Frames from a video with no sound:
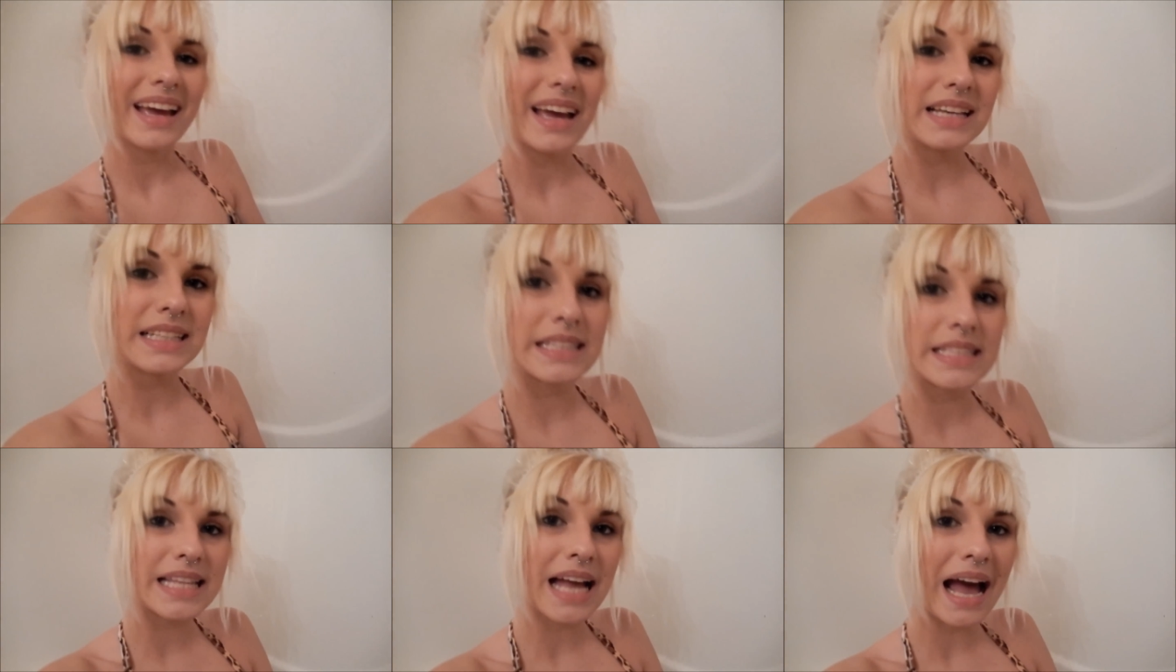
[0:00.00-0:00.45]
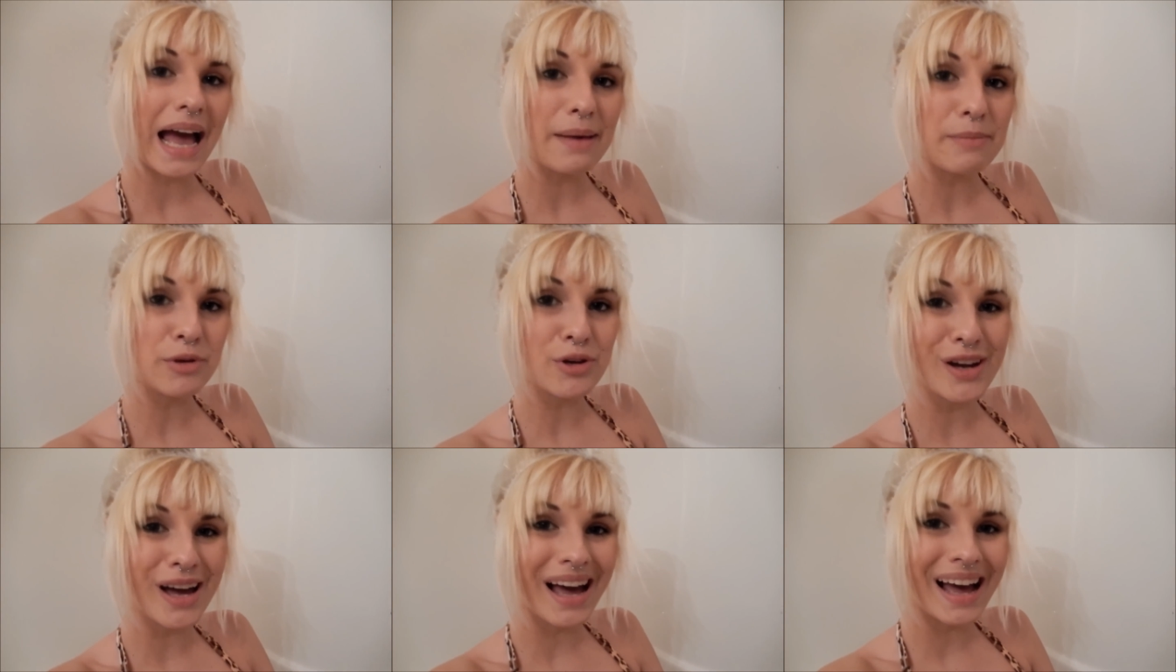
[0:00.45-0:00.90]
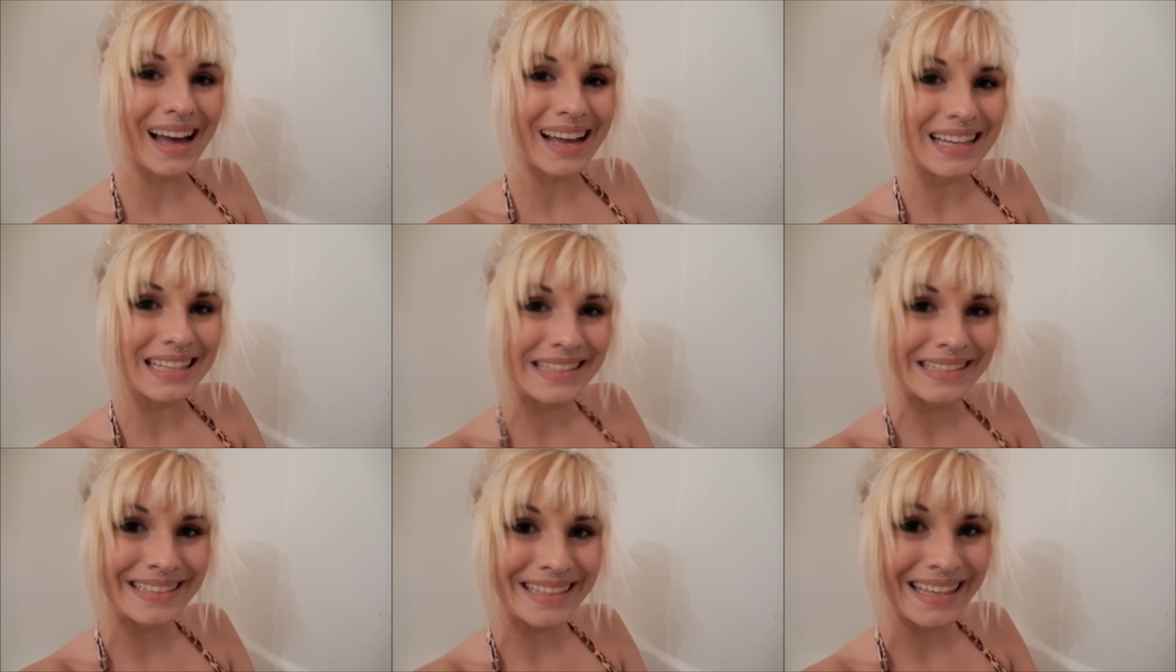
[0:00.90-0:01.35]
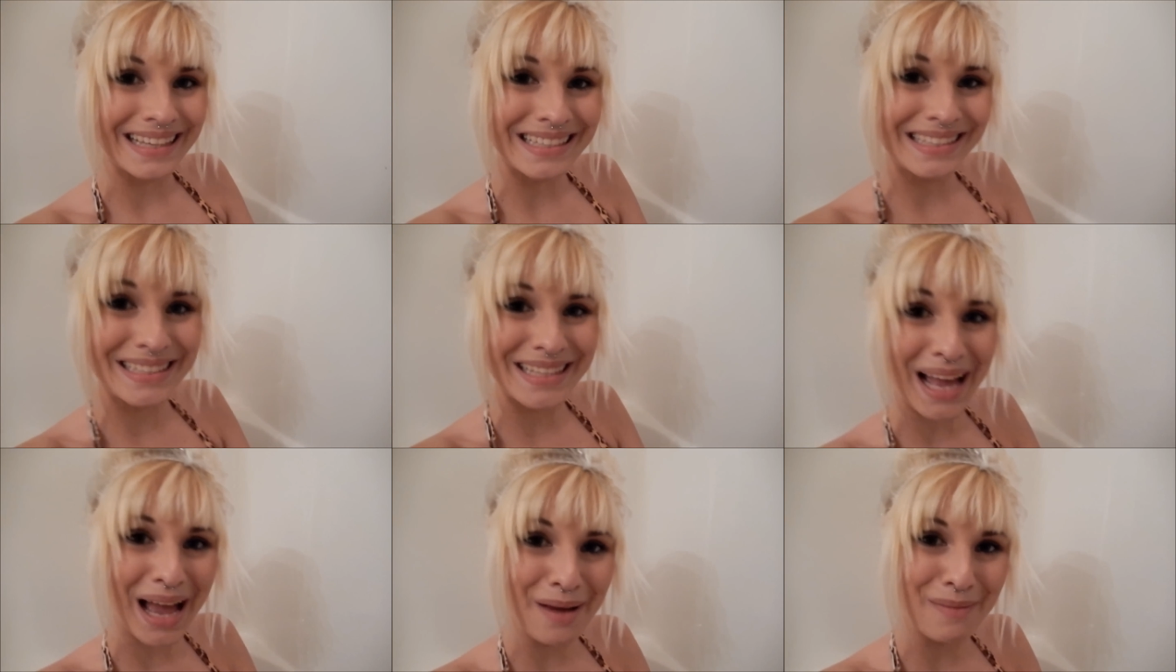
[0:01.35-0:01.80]
It's time, you guys.
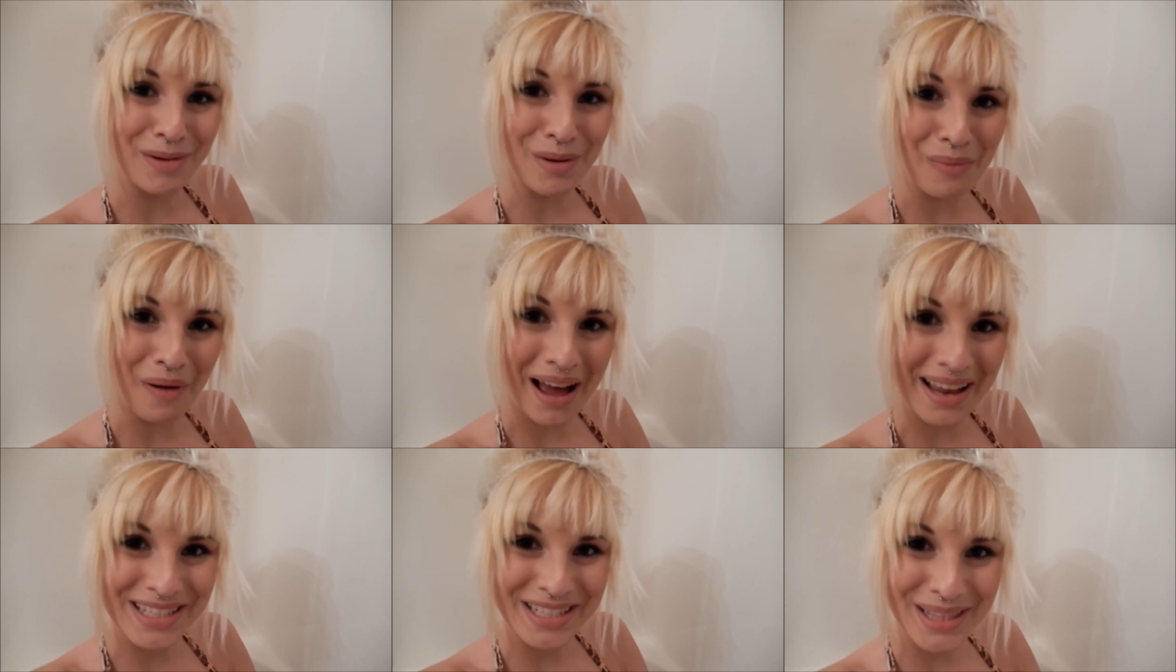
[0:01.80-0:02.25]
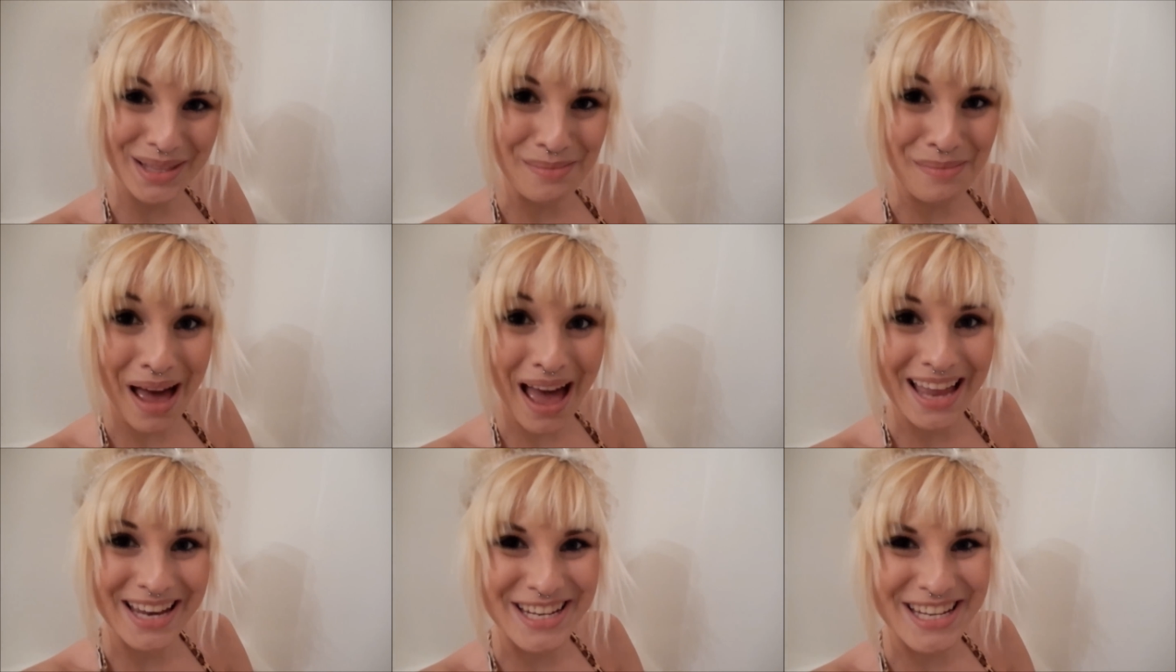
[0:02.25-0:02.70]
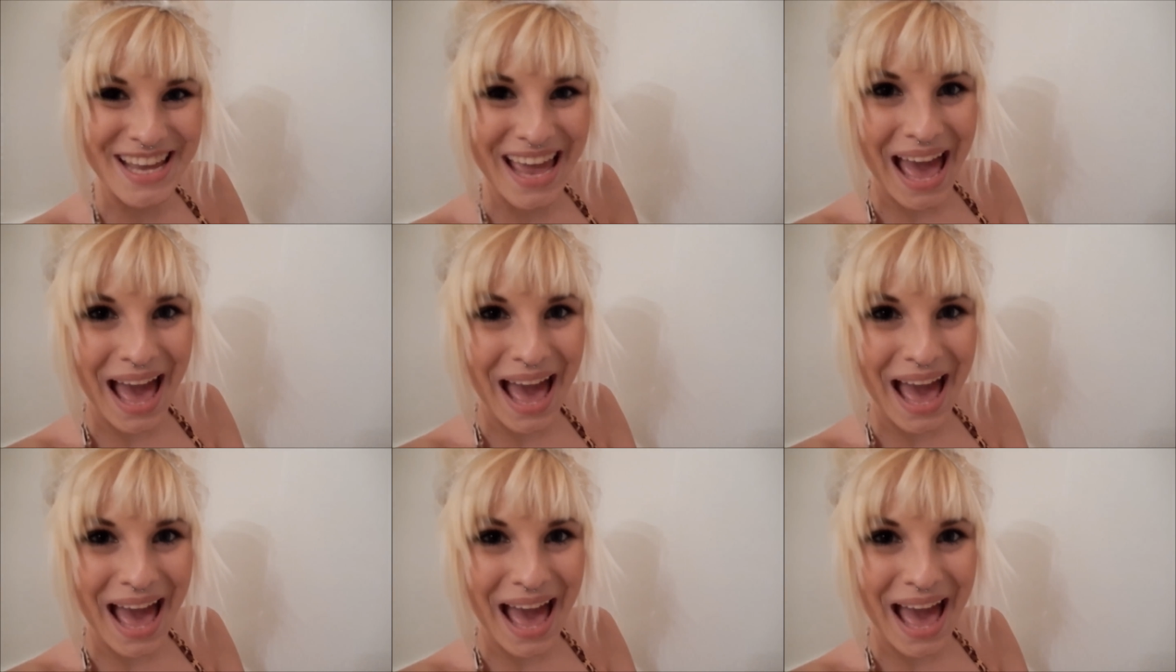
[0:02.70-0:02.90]
It's time to watch the magic